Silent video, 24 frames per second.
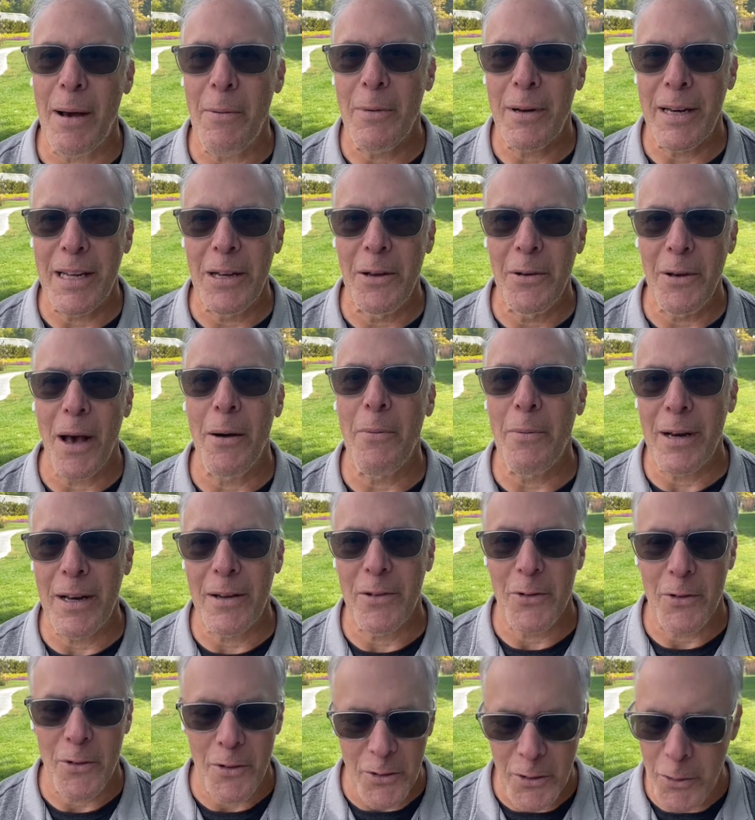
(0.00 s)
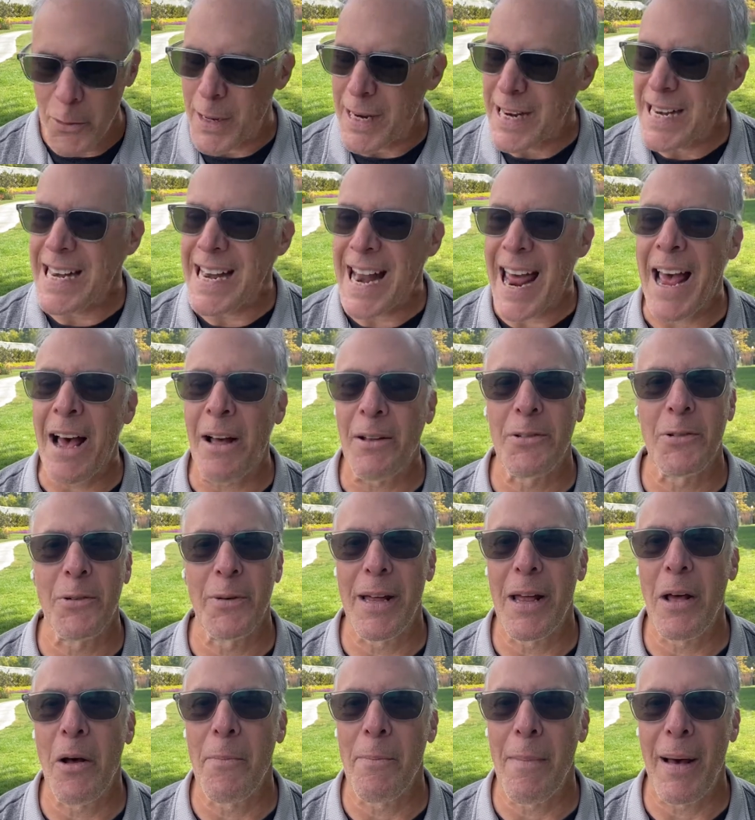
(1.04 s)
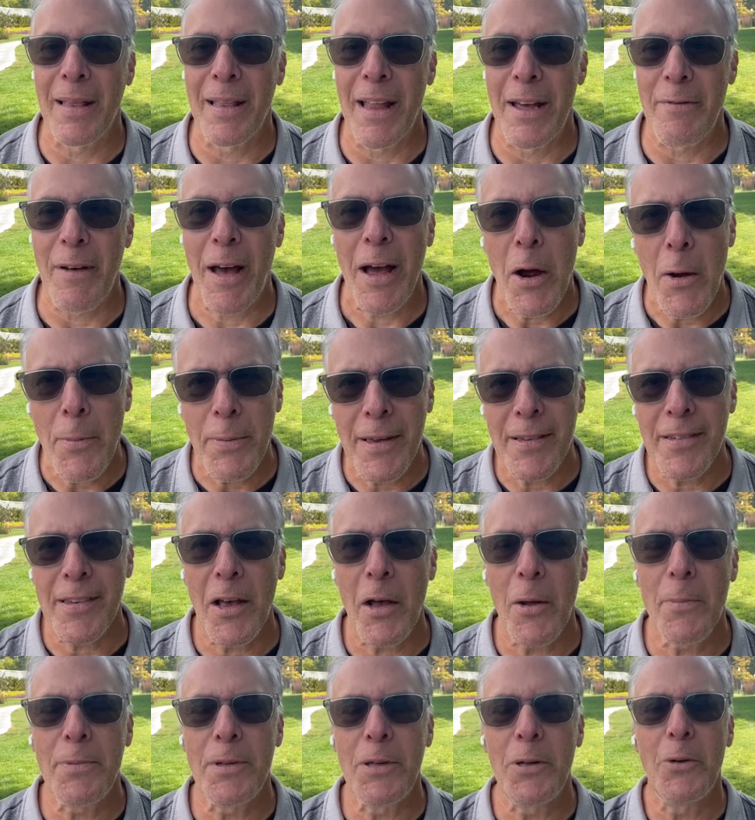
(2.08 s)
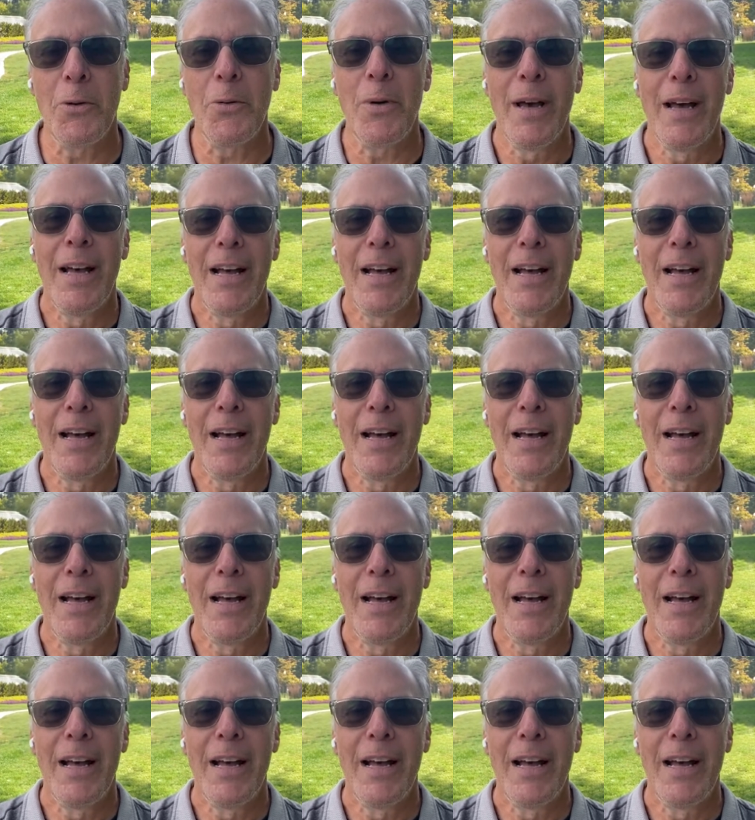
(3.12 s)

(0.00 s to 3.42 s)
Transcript: I want to I want to do it now to help my life. I hope this helped you.